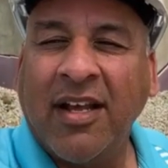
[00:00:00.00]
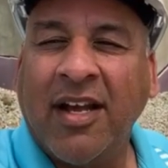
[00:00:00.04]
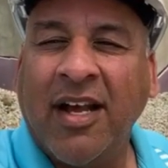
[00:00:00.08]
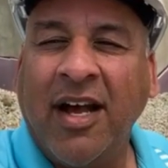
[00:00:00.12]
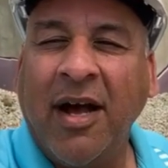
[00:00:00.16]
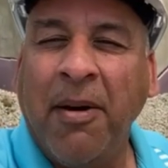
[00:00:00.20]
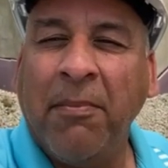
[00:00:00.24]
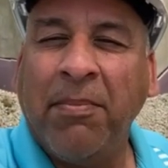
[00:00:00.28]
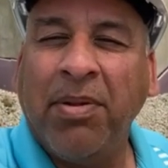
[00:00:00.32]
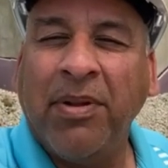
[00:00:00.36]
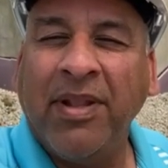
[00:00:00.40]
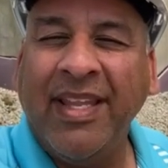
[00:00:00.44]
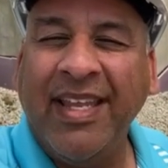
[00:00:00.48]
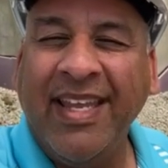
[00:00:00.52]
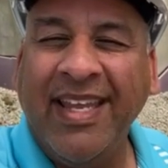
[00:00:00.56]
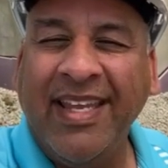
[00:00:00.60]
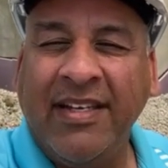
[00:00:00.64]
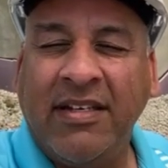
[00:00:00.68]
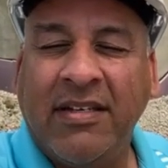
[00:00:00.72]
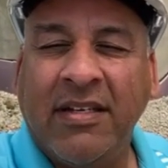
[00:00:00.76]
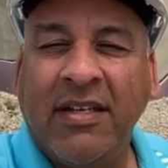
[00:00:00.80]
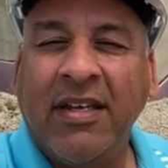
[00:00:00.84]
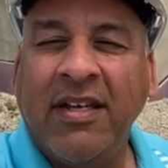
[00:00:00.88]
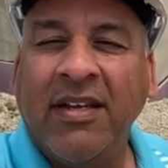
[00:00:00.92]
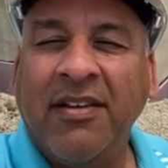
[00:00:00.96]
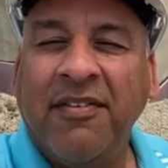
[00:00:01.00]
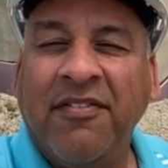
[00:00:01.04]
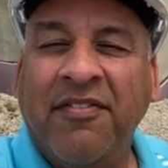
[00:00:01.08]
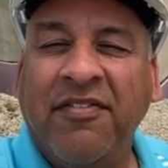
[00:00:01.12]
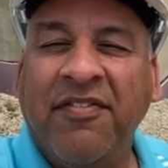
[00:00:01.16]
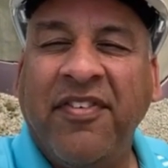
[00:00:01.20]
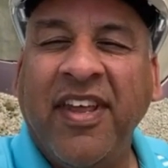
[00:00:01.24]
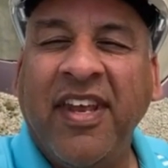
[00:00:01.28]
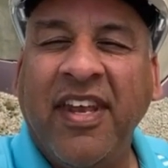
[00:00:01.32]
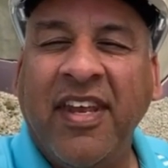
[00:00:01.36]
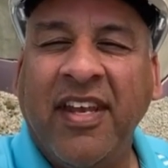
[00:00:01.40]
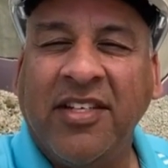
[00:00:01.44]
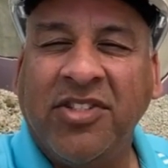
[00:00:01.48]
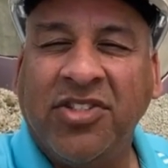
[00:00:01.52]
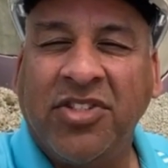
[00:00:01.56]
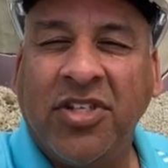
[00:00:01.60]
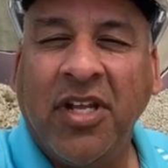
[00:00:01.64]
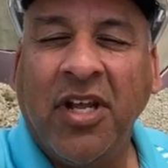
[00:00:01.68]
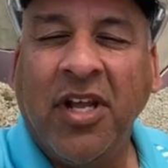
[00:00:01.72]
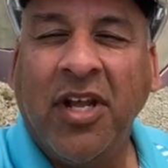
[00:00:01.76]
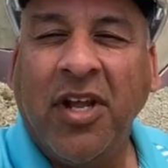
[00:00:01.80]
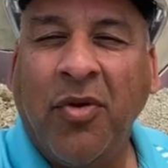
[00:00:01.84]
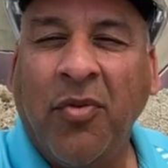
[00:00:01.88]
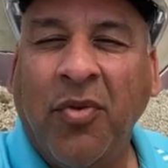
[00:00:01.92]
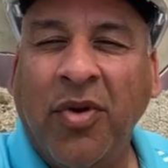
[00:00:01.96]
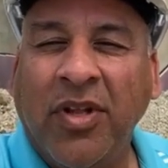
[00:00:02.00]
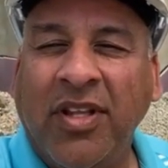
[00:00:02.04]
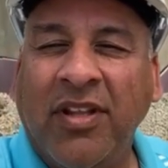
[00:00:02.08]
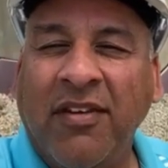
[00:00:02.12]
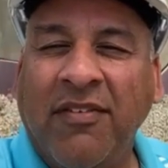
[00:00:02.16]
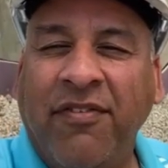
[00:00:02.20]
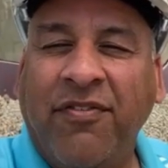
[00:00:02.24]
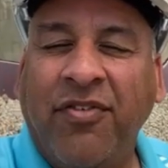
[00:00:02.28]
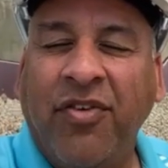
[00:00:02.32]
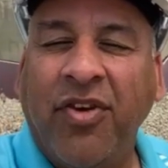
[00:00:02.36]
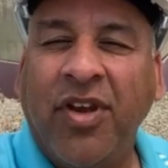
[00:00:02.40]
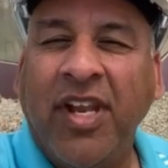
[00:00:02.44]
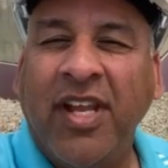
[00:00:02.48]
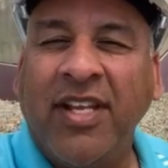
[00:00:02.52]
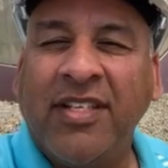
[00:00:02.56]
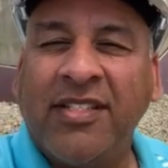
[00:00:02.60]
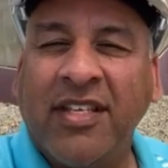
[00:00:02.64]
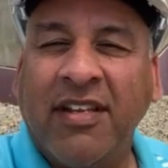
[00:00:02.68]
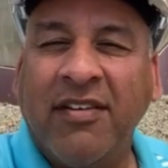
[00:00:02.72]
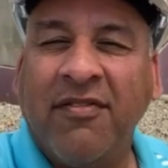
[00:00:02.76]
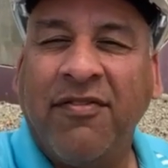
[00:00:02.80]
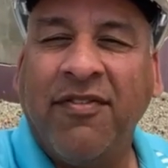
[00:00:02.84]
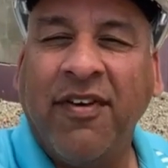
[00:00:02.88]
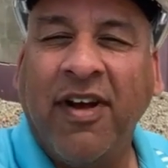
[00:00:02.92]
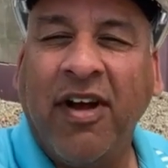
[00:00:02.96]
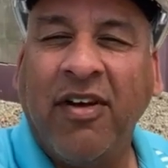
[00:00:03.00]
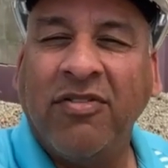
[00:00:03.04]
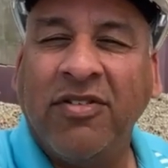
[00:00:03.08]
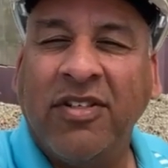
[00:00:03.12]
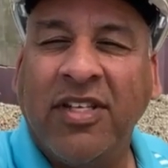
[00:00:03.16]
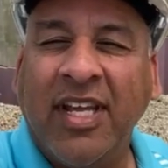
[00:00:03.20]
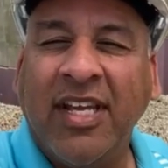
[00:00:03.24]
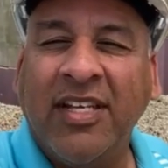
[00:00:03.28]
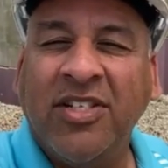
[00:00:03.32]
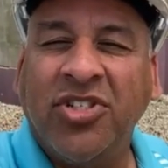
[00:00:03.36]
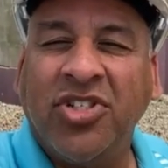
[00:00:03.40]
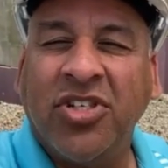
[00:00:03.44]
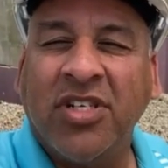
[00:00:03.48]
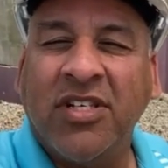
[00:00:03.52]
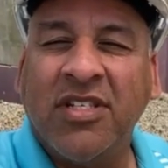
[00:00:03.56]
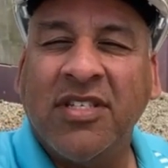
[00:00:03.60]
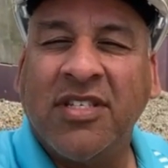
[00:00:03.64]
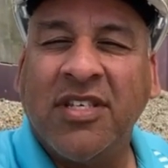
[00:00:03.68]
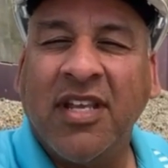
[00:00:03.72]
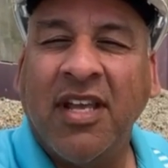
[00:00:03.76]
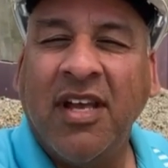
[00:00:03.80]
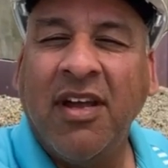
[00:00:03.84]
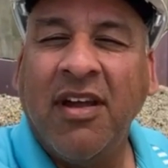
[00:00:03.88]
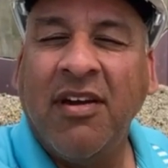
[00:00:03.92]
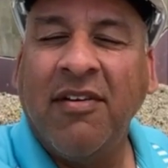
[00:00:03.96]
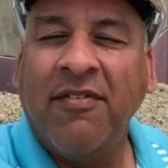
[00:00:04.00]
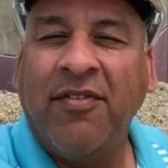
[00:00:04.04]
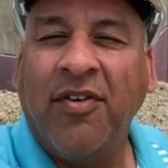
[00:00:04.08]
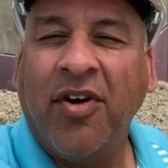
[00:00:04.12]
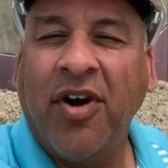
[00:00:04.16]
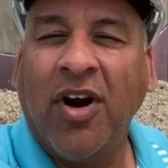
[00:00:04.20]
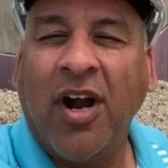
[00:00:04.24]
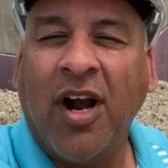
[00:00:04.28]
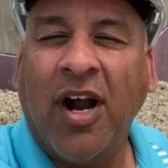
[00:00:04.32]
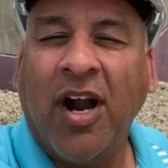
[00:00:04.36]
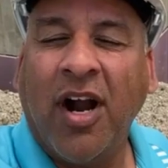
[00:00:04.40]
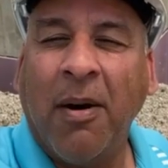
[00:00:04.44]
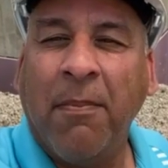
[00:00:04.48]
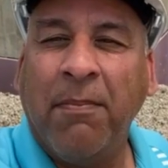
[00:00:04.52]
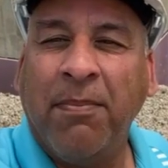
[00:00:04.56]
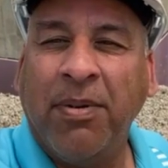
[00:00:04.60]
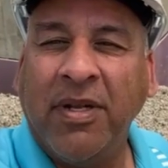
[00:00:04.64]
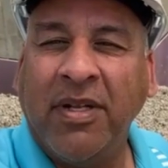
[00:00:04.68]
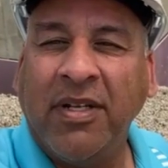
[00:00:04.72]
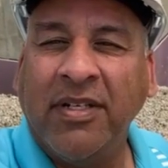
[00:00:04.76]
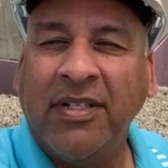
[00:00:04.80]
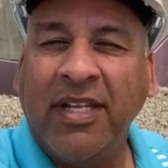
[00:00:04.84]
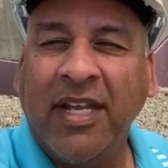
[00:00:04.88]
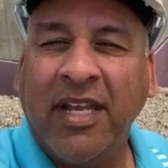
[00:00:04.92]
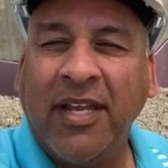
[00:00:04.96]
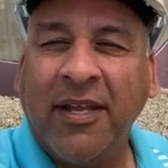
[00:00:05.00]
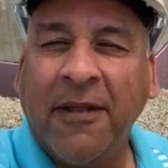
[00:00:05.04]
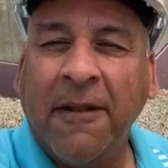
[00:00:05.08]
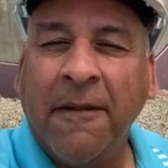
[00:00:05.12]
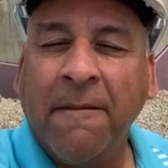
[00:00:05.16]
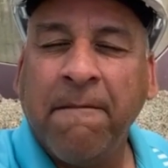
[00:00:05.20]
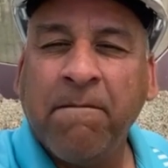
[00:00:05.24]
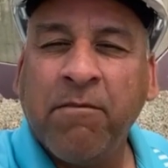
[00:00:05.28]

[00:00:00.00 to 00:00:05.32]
complete, finished with the footings and foundations for our building.